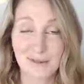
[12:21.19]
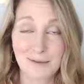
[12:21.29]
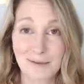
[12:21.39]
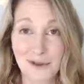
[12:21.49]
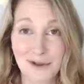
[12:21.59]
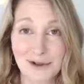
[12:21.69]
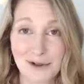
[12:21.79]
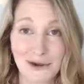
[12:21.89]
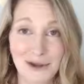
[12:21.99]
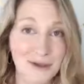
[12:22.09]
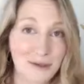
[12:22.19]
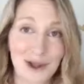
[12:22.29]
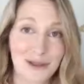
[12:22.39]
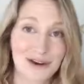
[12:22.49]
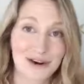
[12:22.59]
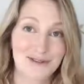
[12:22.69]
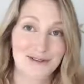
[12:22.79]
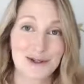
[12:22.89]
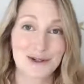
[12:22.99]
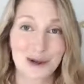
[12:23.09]
meet with you whether
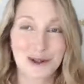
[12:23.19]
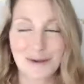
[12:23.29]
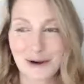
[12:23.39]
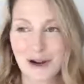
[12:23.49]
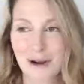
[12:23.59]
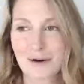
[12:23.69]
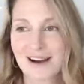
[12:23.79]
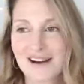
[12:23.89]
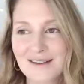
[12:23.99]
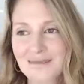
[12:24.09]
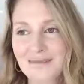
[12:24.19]
you join the program or not.